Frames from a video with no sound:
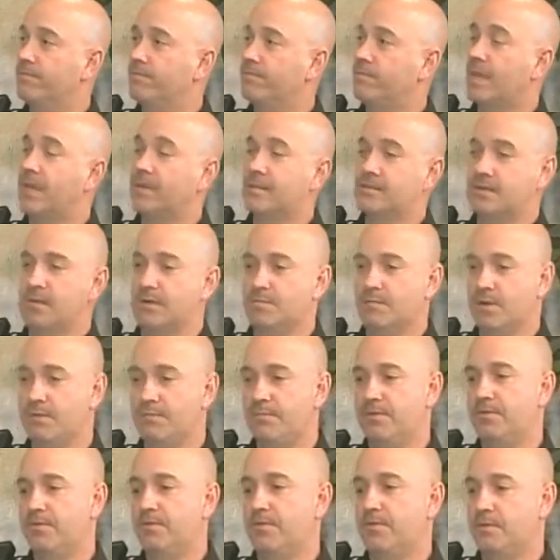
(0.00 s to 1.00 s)
That's come up
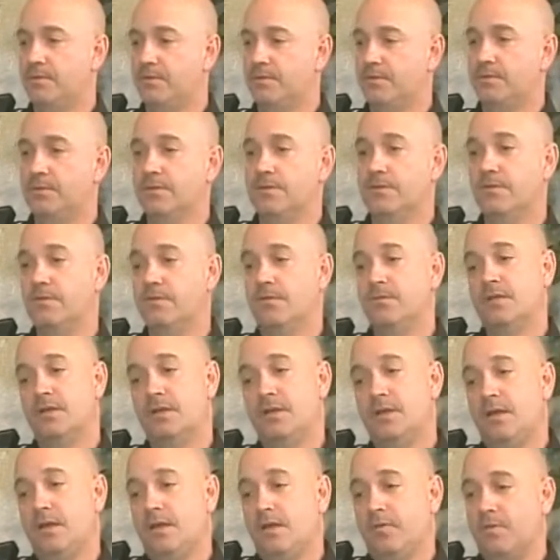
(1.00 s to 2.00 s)
before too, and
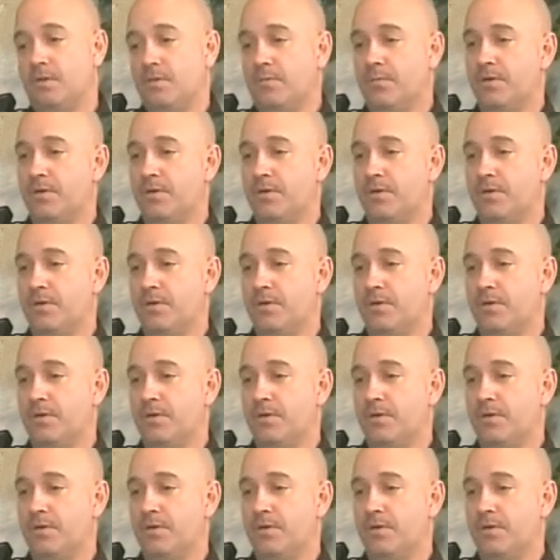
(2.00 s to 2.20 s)
we